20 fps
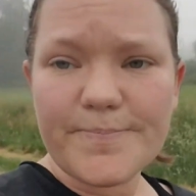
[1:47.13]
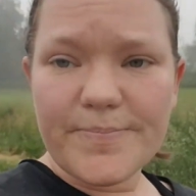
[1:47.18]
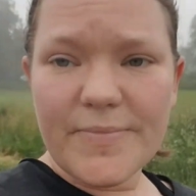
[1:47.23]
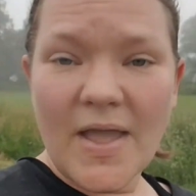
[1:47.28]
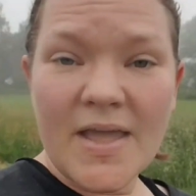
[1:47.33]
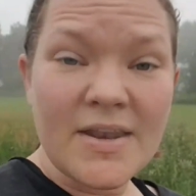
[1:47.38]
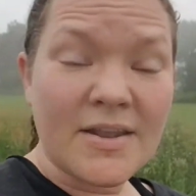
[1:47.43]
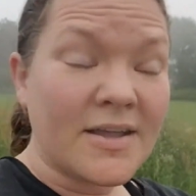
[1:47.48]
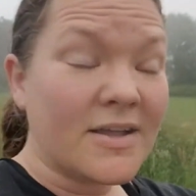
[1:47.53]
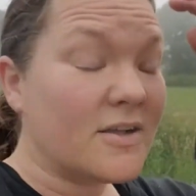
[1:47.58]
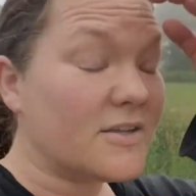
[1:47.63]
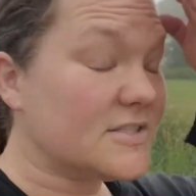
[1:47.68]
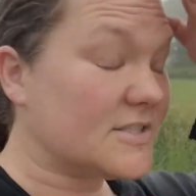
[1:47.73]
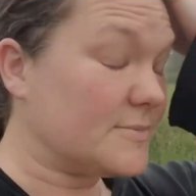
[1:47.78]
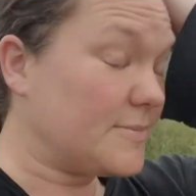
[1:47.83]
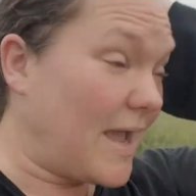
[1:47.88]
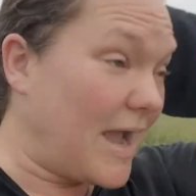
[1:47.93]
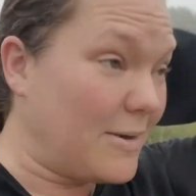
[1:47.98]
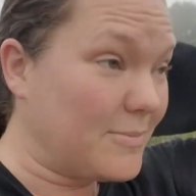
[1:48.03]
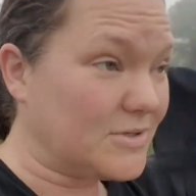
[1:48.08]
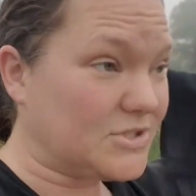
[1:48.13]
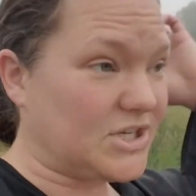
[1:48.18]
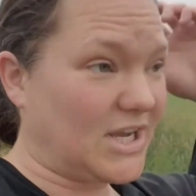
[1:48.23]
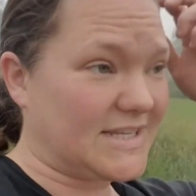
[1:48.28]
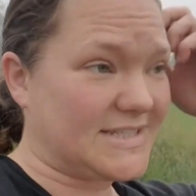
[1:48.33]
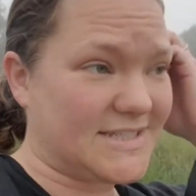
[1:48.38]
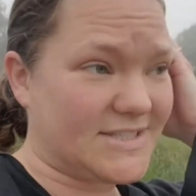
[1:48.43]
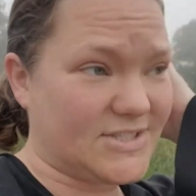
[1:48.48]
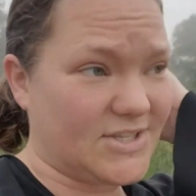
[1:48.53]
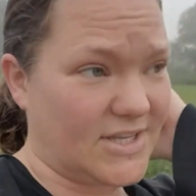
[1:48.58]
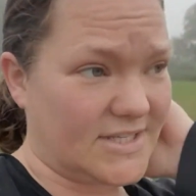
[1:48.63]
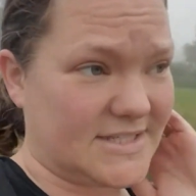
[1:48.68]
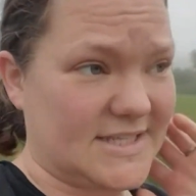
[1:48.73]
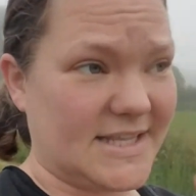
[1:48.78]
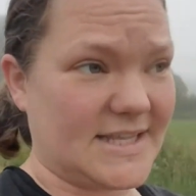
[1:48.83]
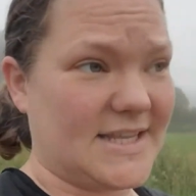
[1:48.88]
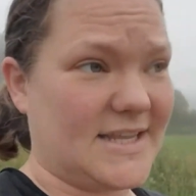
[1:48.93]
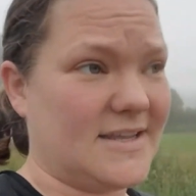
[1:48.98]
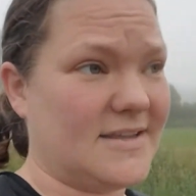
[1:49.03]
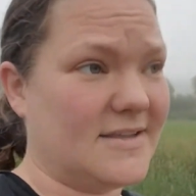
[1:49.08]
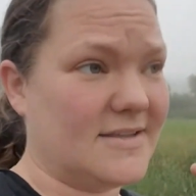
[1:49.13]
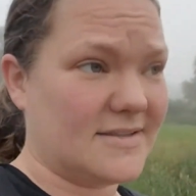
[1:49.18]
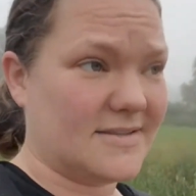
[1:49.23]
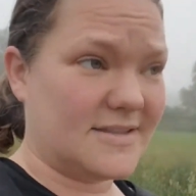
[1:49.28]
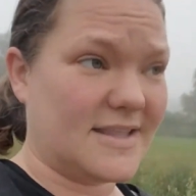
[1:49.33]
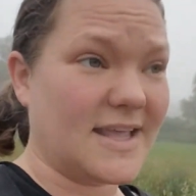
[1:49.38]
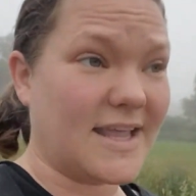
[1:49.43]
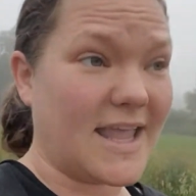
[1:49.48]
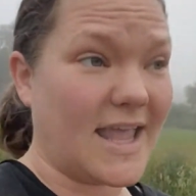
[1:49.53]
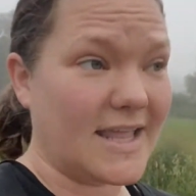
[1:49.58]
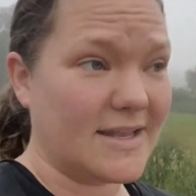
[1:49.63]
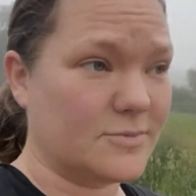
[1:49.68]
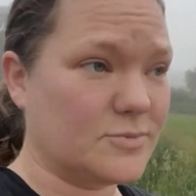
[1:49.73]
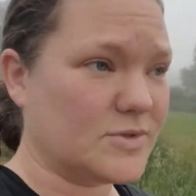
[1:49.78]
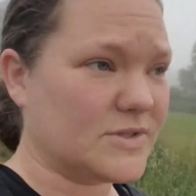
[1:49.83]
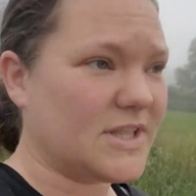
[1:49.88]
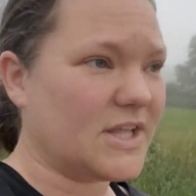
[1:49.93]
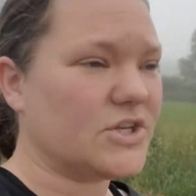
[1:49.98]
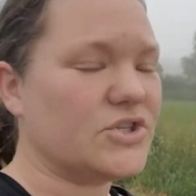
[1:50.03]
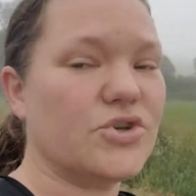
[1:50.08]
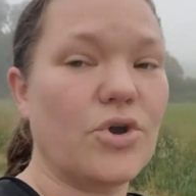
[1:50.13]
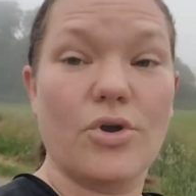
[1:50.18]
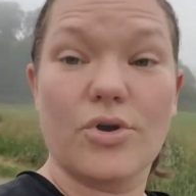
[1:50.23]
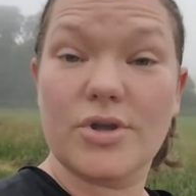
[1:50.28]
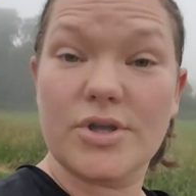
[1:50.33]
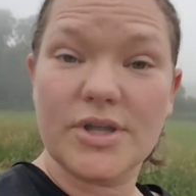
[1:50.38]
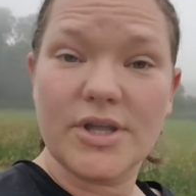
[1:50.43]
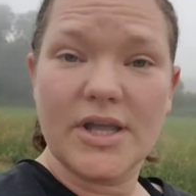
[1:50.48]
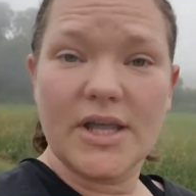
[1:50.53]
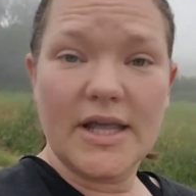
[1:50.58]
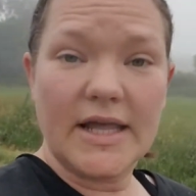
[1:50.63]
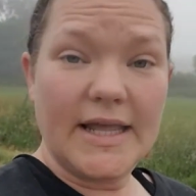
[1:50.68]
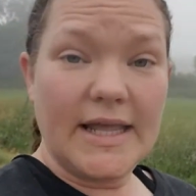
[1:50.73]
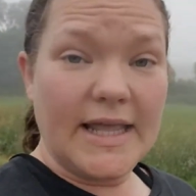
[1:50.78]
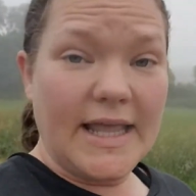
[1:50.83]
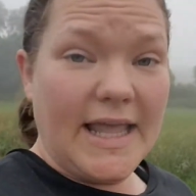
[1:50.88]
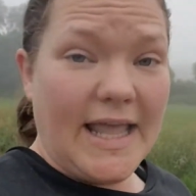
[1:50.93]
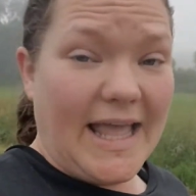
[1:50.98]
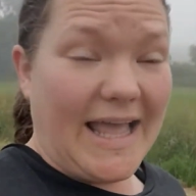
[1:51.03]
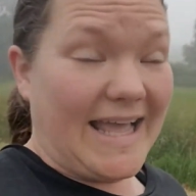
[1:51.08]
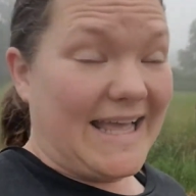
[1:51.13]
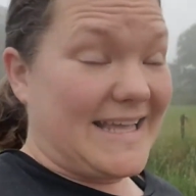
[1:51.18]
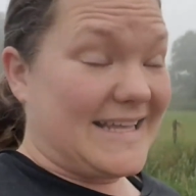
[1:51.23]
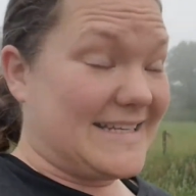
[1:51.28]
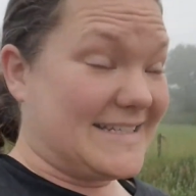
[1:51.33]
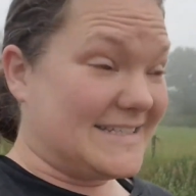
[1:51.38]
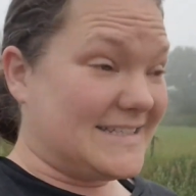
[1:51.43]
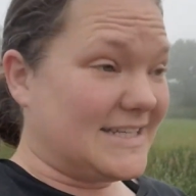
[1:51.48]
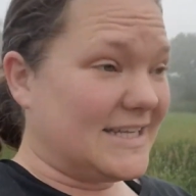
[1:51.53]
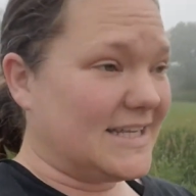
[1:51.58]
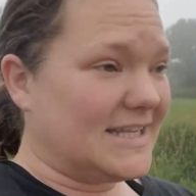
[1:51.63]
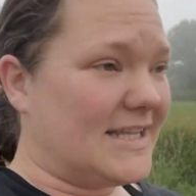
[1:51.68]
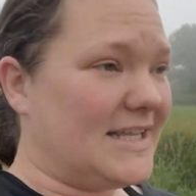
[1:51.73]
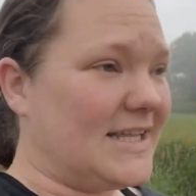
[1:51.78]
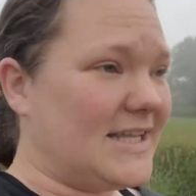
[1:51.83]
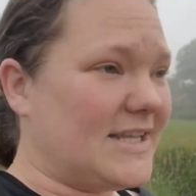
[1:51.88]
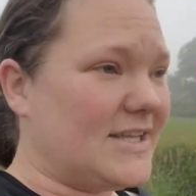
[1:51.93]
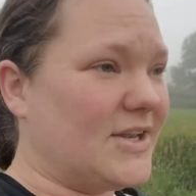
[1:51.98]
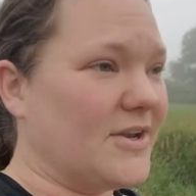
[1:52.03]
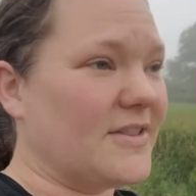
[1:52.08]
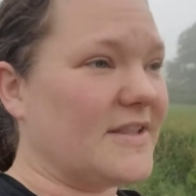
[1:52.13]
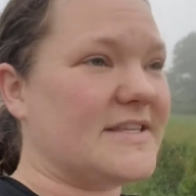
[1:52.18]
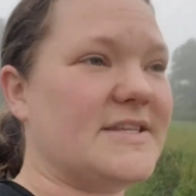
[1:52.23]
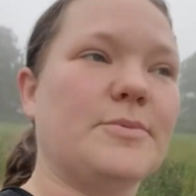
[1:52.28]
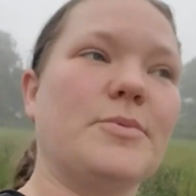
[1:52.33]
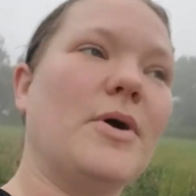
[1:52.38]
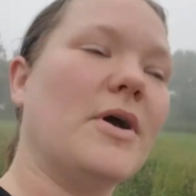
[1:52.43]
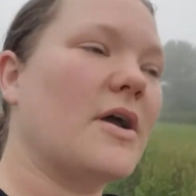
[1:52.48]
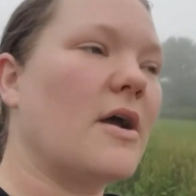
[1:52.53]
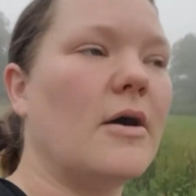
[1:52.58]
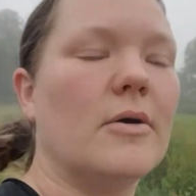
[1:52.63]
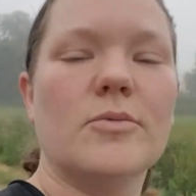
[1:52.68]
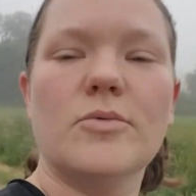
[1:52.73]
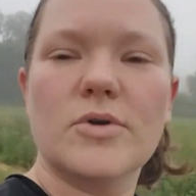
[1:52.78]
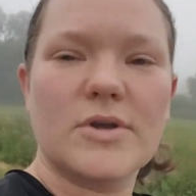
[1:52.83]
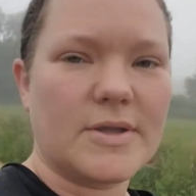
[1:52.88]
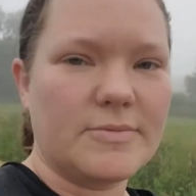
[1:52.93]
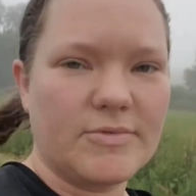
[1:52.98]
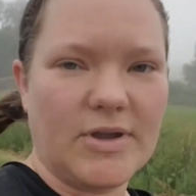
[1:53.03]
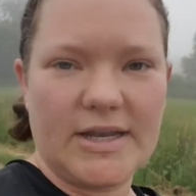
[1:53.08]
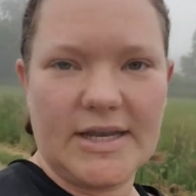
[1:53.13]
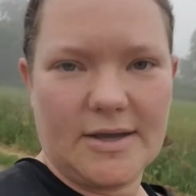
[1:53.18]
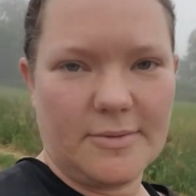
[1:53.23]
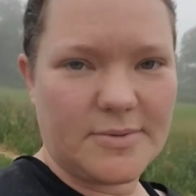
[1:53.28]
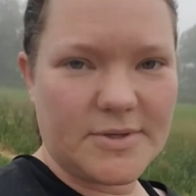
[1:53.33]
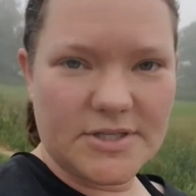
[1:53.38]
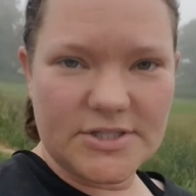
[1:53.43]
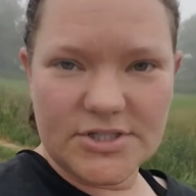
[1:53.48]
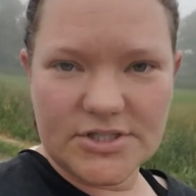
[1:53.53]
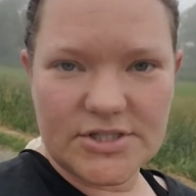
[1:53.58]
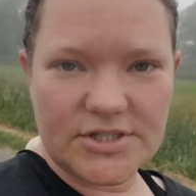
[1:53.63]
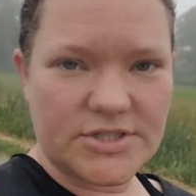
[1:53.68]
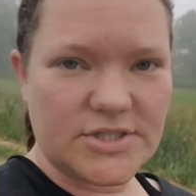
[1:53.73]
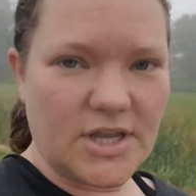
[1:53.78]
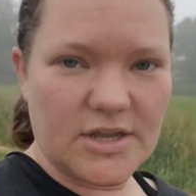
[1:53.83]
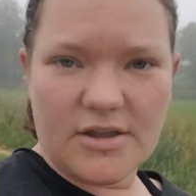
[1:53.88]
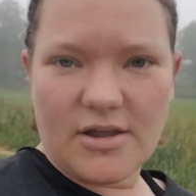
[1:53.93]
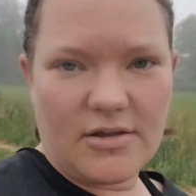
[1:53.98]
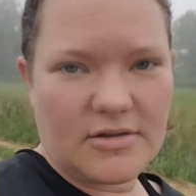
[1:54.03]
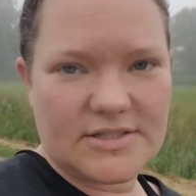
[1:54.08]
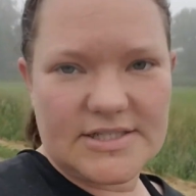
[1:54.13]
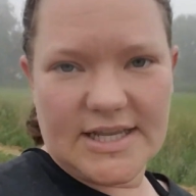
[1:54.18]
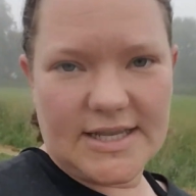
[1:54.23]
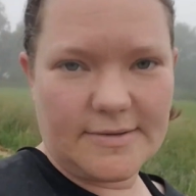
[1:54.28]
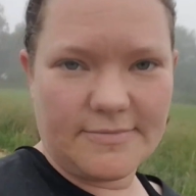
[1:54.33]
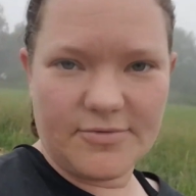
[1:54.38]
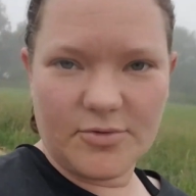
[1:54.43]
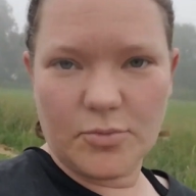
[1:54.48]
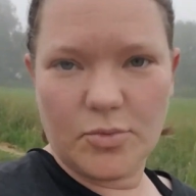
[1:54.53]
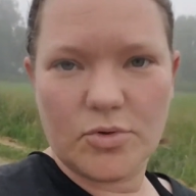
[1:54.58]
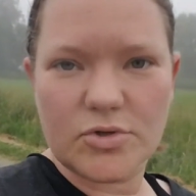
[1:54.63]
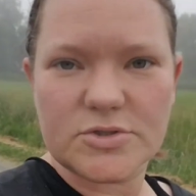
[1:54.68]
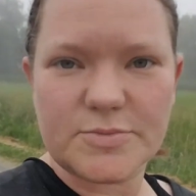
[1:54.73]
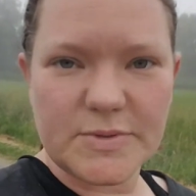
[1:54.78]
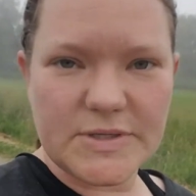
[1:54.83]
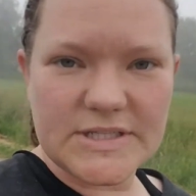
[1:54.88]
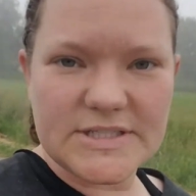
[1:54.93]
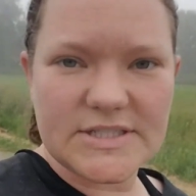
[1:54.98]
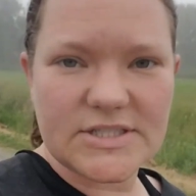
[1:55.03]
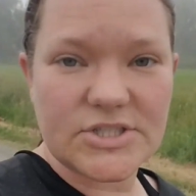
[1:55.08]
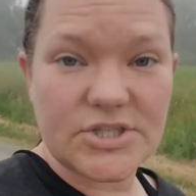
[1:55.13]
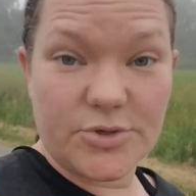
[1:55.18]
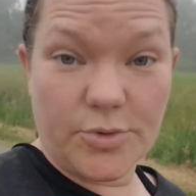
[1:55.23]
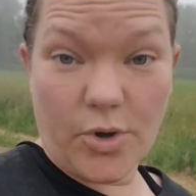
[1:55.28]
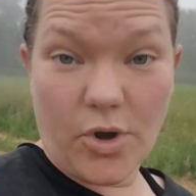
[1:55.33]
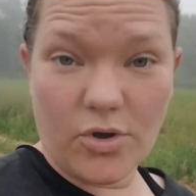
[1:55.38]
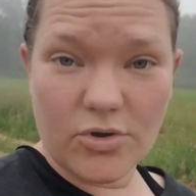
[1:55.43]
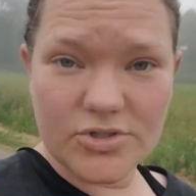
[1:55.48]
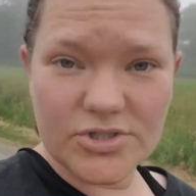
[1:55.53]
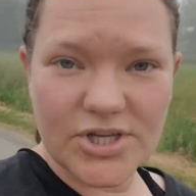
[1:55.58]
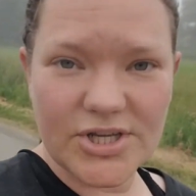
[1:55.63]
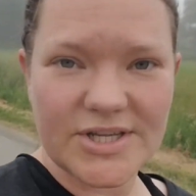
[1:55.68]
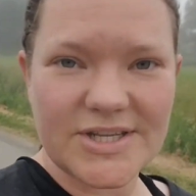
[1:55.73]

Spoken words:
And I asked them how much exercise they're getting with their dog. And, you know, they said, well, I can't walk him right now because I can't take him for walks because it's too hot.